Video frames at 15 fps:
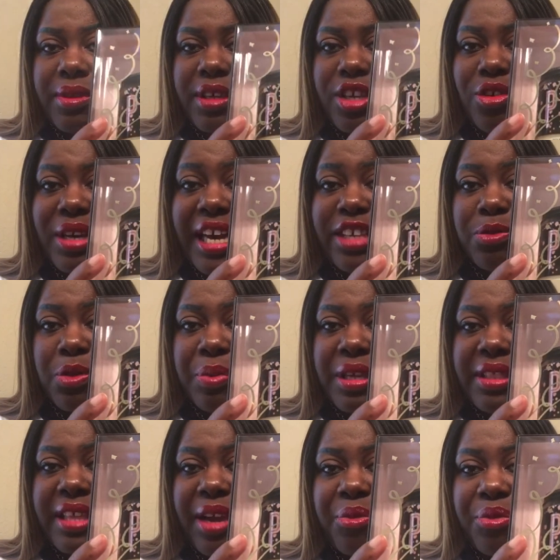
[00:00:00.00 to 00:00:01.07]
Can you guys
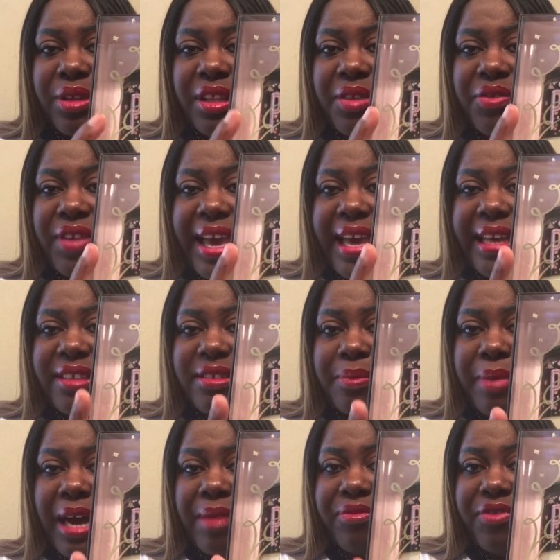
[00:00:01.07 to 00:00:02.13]
repeat that really
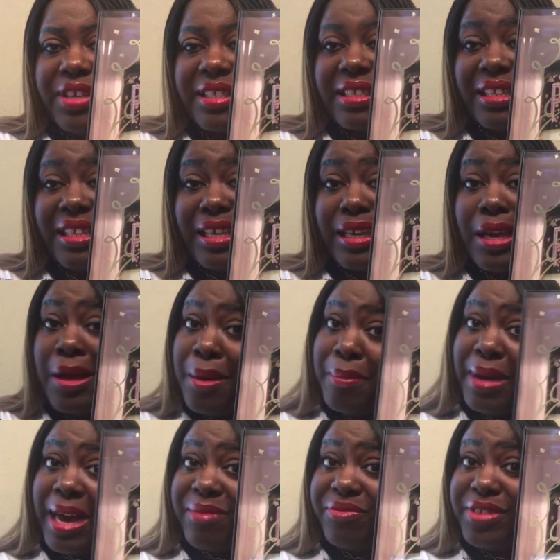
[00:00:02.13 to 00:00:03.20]
fast? Pop Fizz Clink,
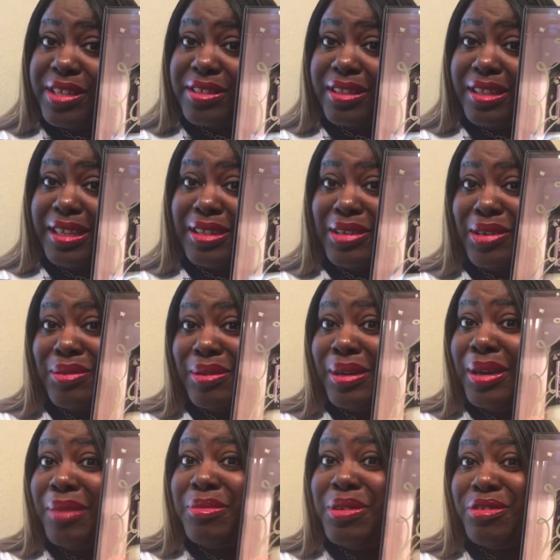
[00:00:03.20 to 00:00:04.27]
Pop Fizz Clink. No,
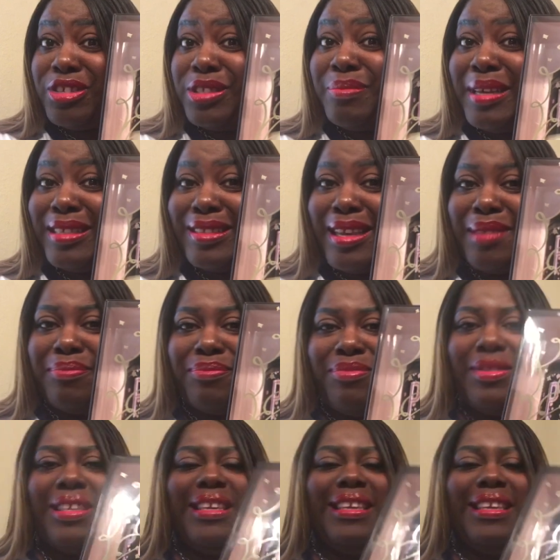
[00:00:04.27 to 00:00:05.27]
you just messed up.